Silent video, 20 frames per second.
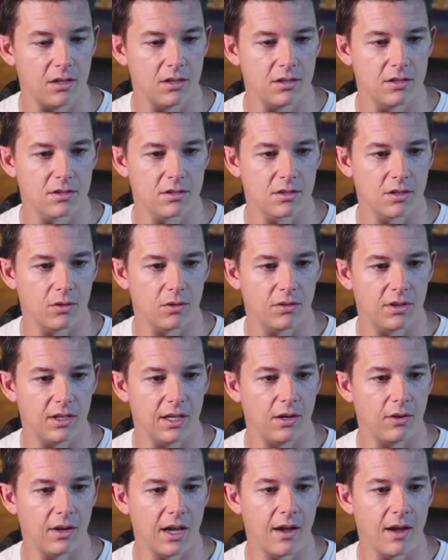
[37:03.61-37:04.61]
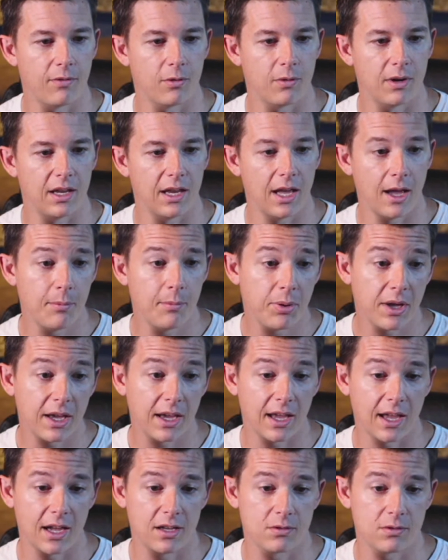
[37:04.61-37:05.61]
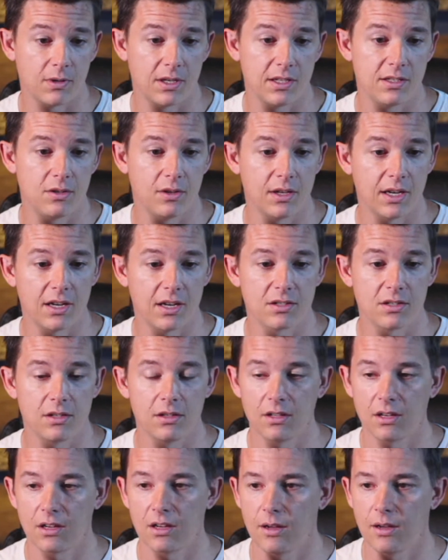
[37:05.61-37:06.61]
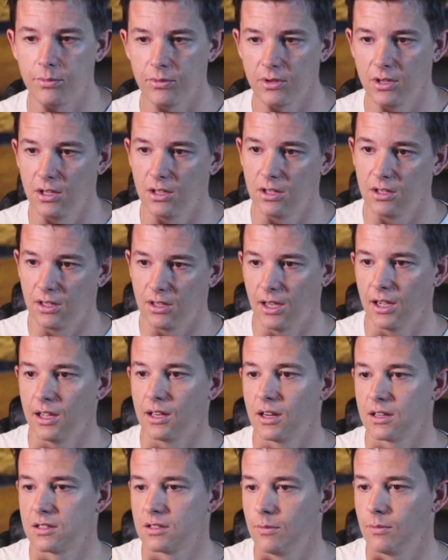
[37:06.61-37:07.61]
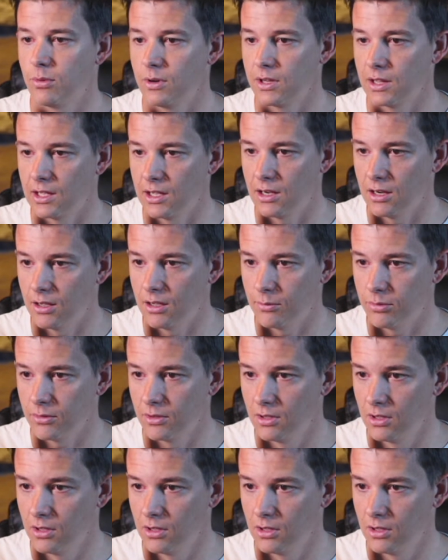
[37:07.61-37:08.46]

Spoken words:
So they don't have a rate. MPEG has rates. You can actually look up. I can actually bring that up.